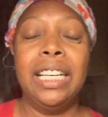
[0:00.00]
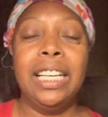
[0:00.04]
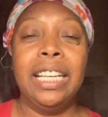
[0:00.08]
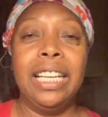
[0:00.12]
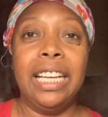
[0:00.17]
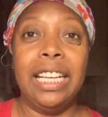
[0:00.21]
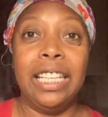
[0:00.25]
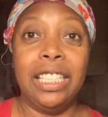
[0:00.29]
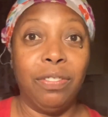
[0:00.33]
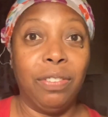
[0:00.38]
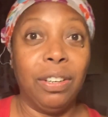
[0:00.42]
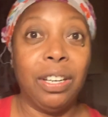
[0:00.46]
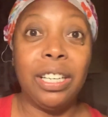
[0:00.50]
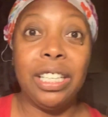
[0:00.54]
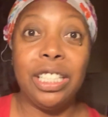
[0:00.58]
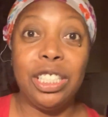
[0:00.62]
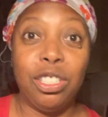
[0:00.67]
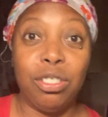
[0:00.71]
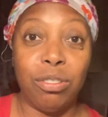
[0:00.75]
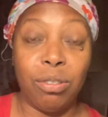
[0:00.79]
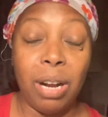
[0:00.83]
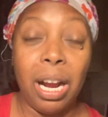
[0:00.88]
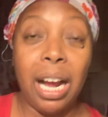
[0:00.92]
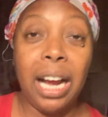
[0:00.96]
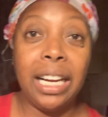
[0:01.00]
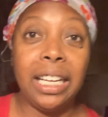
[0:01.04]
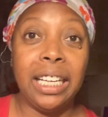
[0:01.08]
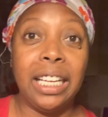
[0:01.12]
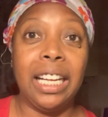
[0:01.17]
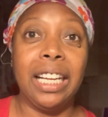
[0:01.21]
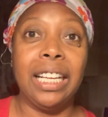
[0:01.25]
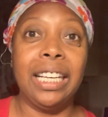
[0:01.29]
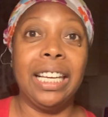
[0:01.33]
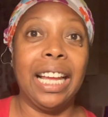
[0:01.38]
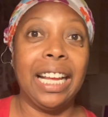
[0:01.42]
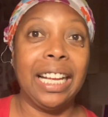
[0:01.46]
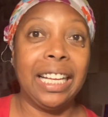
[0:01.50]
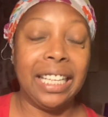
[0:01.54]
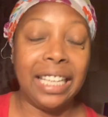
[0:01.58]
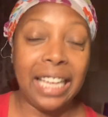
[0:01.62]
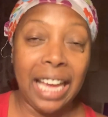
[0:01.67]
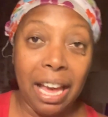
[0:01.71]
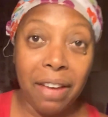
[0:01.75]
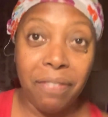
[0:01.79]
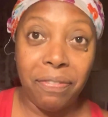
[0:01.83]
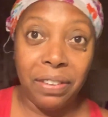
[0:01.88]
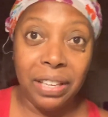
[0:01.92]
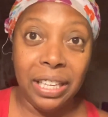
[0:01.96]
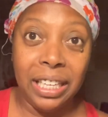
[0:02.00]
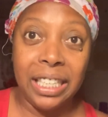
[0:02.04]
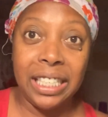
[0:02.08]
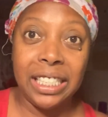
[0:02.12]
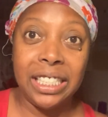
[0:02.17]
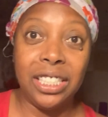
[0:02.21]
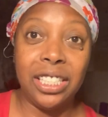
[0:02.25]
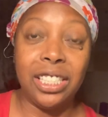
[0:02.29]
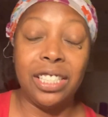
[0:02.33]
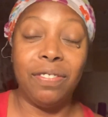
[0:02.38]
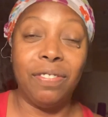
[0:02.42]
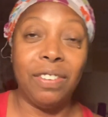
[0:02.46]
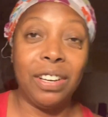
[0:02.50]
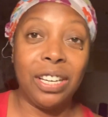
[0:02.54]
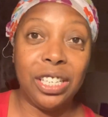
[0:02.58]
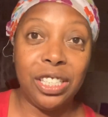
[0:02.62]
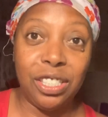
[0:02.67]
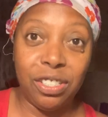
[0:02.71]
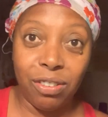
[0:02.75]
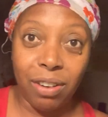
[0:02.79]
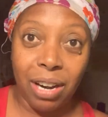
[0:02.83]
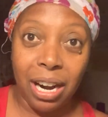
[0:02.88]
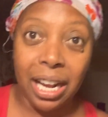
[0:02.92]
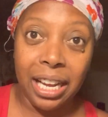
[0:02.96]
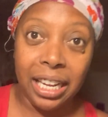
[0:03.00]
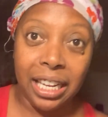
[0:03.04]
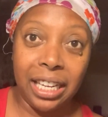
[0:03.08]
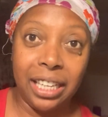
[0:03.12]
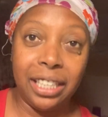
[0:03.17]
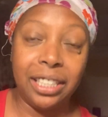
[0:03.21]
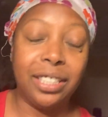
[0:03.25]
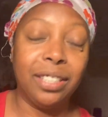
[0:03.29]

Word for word: is very drying. Like caffeine is just very drying.